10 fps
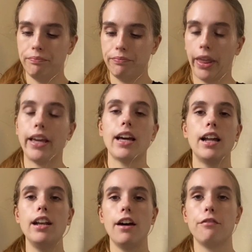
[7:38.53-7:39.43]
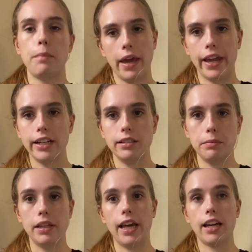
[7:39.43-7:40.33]
Like enough pain to
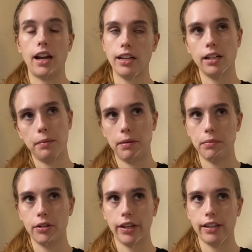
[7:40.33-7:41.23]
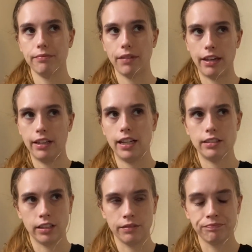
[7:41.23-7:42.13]
be like, I need a pain pill. Like I think I
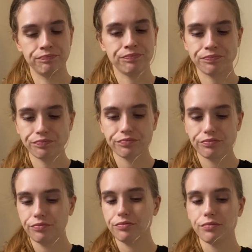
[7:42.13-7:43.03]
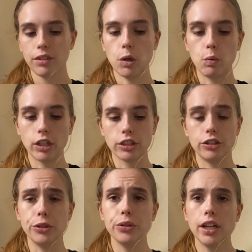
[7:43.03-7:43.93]
took 1 or
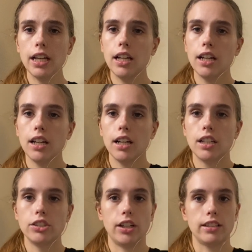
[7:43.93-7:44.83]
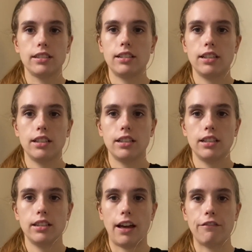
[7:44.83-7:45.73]
2 just
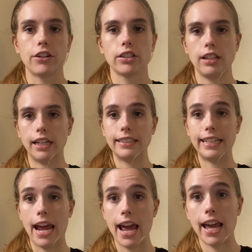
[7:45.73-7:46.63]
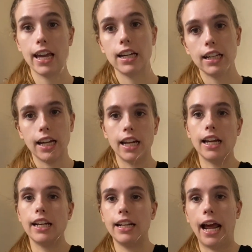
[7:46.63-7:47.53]
that first like day
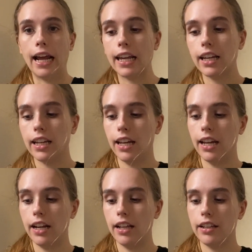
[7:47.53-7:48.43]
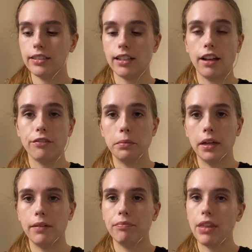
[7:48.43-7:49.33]
and night and stuff, but